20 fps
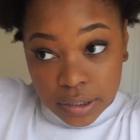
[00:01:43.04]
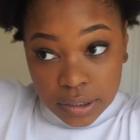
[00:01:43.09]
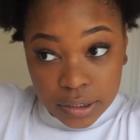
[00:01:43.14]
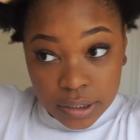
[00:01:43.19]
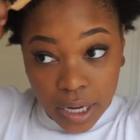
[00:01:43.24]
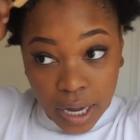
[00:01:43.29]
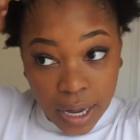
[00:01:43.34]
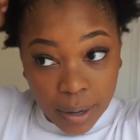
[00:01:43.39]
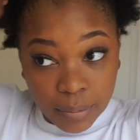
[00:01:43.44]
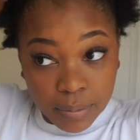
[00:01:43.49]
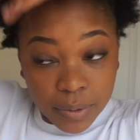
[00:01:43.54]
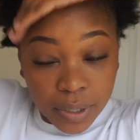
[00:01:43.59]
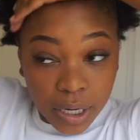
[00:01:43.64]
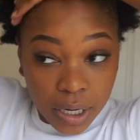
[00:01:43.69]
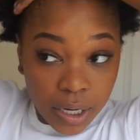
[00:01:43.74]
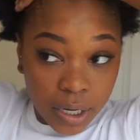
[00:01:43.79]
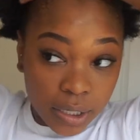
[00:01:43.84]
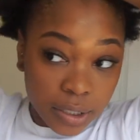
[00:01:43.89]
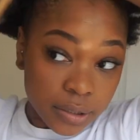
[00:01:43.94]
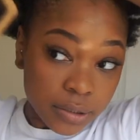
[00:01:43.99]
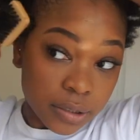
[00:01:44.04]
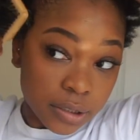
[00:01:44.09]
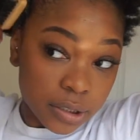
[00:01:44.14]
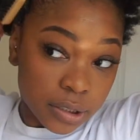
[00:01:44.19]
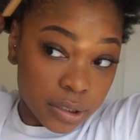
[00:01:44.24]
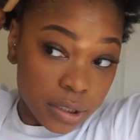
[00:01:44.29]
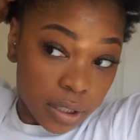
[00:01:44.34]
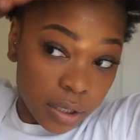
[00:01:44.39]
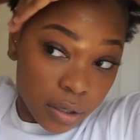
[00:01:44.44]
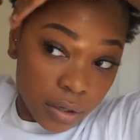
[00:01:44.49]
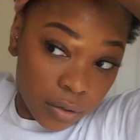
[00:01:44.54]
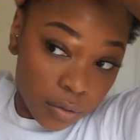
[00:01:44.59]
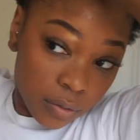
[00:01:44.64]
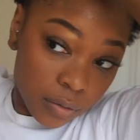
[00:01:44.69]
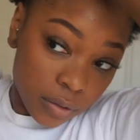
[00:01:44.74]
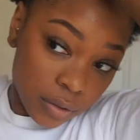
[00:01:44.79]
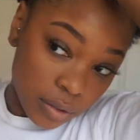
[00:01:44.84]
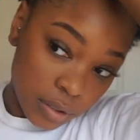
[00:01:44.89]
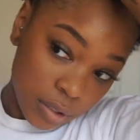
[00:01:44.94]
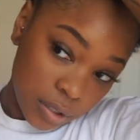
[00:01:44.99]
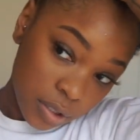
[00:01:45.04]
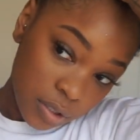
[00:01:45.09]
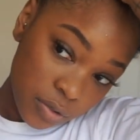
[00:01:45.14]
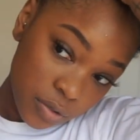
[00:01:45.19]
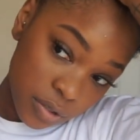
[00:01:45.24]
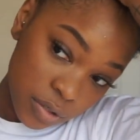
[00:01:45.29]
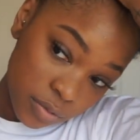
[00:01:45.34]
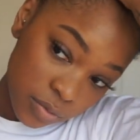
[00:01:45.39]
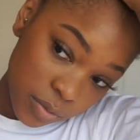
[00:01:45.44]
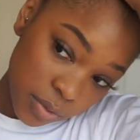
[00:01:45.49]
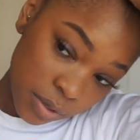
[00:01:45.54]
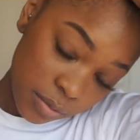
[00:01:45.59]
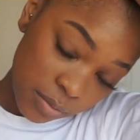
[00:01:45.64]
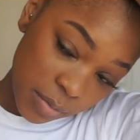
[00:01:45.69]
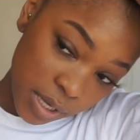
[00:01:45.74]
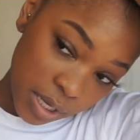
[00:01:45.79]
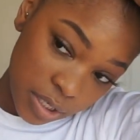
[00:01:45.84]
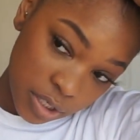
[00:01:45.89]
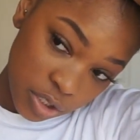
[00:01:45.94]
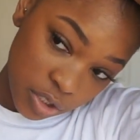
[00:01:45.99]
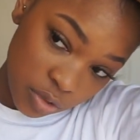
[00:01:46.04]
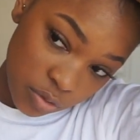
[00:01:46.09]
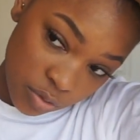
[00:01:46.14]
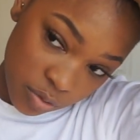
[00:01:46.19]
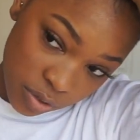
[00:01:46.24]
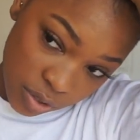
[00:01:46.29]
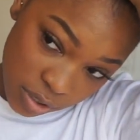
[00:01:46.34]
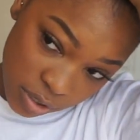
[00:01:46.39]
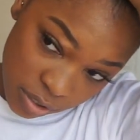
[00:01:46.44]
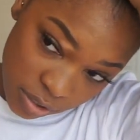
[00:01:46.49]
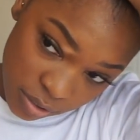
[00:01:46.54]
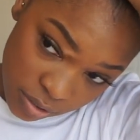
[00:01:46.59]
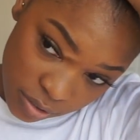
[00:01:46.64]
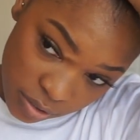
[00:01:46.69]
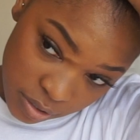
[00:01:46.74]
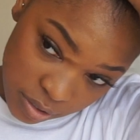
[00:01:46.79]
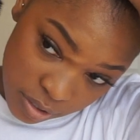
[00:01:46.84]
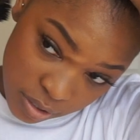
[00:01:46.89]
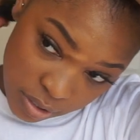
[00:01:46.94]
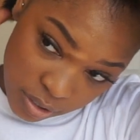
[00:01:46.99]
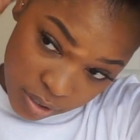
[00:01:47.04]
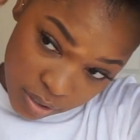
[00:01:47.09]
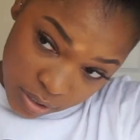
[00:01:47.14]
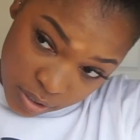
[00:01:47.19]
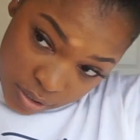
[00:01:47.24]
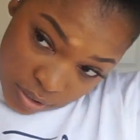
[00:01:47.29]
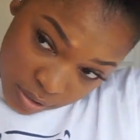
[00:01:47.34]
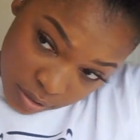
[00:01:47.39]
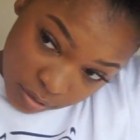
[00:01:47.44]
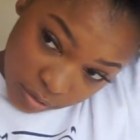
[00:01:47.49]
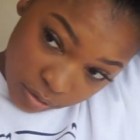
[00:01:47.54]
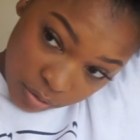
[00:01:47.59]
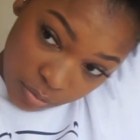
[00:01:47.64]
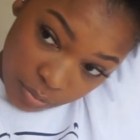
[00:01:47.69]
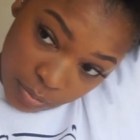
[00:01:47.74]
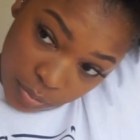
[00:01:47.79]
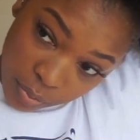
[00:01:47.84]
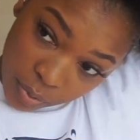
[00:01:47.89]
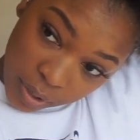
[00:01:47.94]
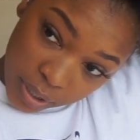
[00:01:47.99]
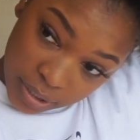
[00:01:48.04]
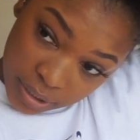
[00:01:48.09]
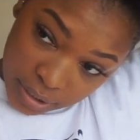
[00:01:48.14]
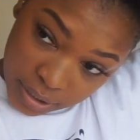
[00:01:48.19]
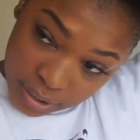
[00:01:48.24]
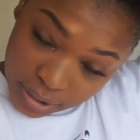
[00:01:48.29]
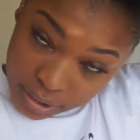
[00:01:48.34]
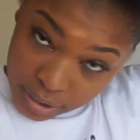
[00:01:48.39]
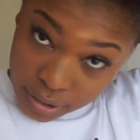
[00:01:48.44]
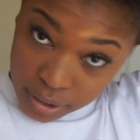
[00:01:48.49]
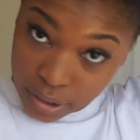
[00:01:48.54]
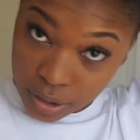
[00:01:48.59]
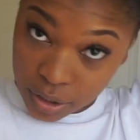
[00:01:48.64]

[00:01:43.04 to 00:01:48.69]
top knot, so you just want to make sure you brush it in the